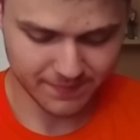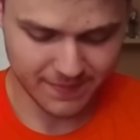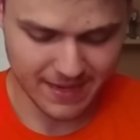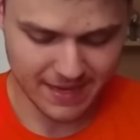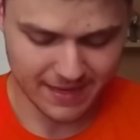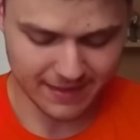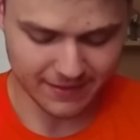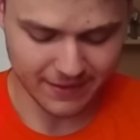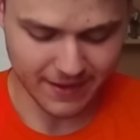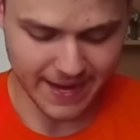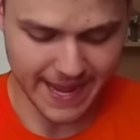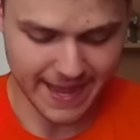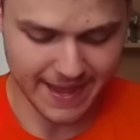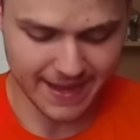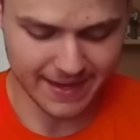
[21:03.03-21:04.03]
Man, I thought I
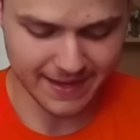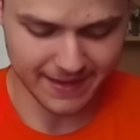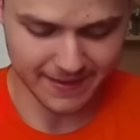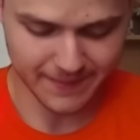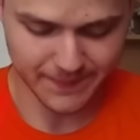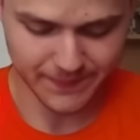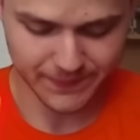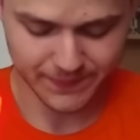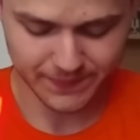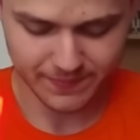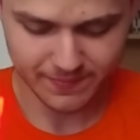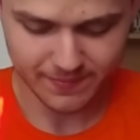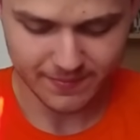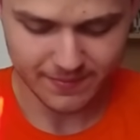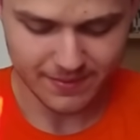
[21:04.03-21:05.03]
had it.
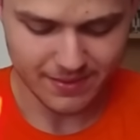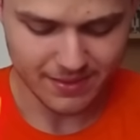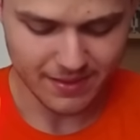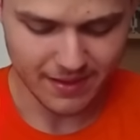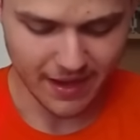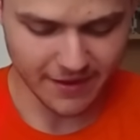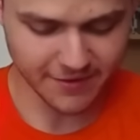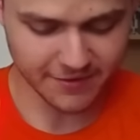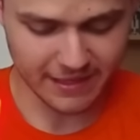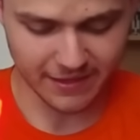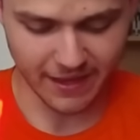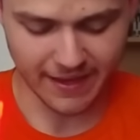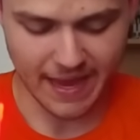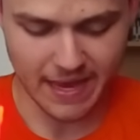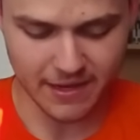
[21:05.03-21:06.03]
I just need,
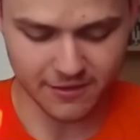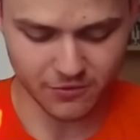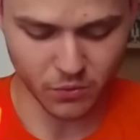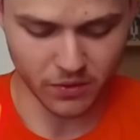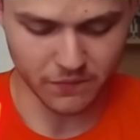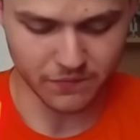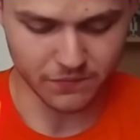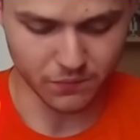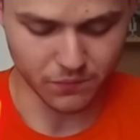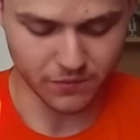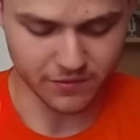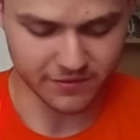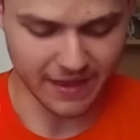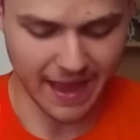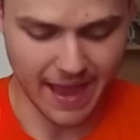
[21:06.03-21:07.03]
like, any sort of
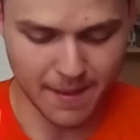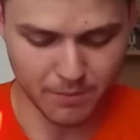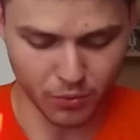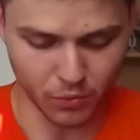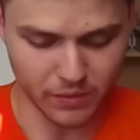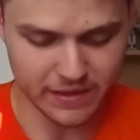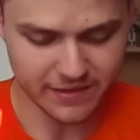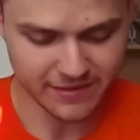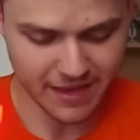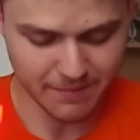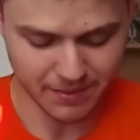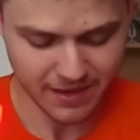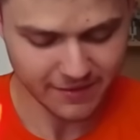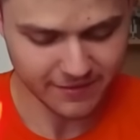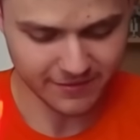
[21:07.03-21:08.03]
zap or reset,
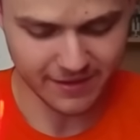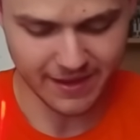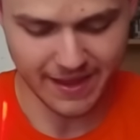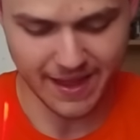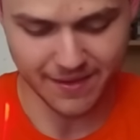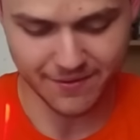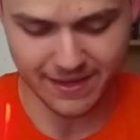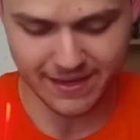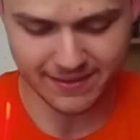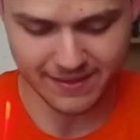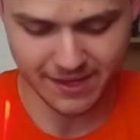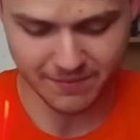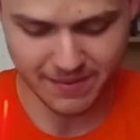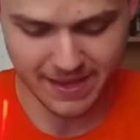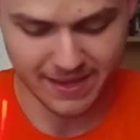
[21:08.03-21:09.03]
but I just didn't have
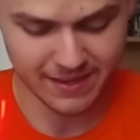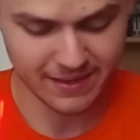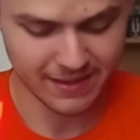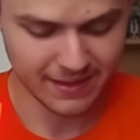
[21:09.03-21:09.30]
anything, man.